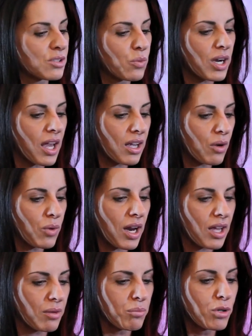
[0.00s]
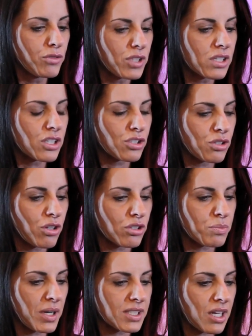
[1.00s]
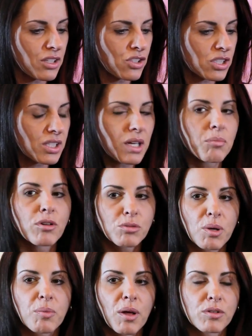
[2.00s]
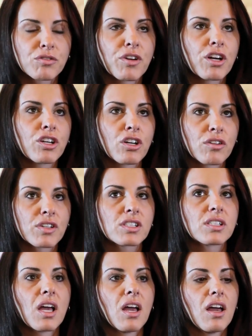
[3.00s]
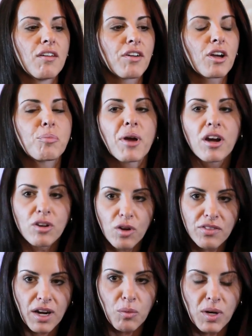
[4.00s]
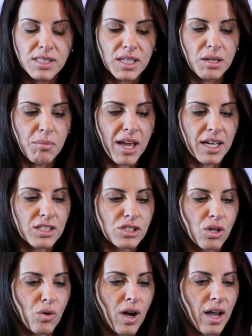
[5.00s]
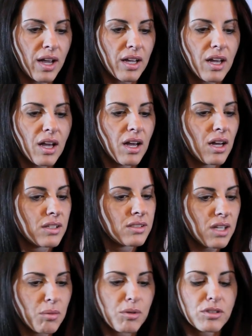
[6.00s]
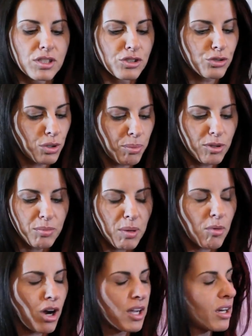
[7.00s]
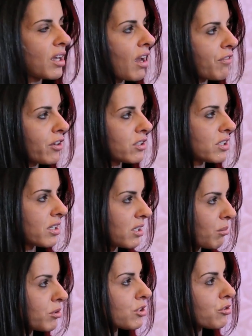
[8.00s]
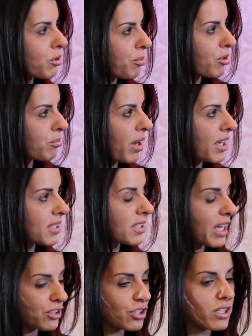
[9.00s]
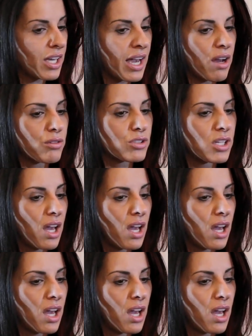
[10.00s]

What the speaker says: when I moved into the studio space, just like most people, I was very nervous, very paranoid that I wasn't going to make it. So I doubled and tripled my marketing efforts. I doubled and tripled my session counts.